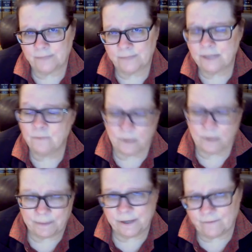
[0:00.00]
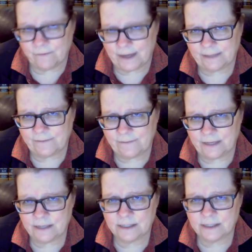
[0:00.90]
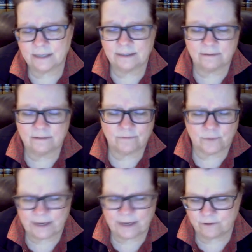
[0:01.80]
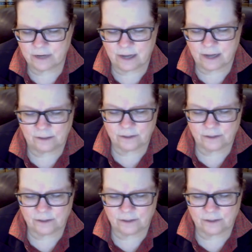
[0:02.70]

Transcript: and you want to pay your filing fees, the $300,